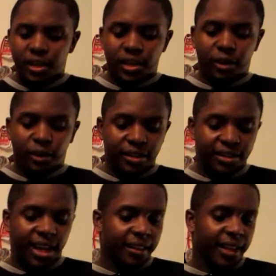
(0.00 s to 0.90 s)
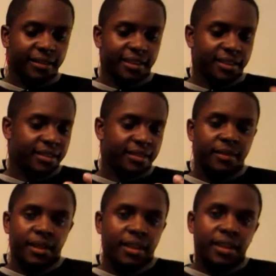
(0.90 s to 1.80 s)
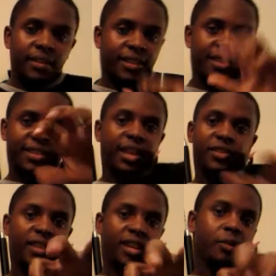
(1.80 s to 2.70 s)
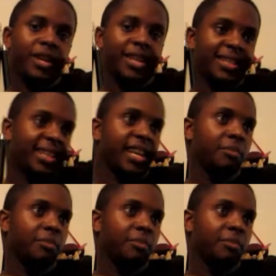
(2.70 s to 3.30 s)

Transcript: You know, he's got, like, this touch thing where he could sting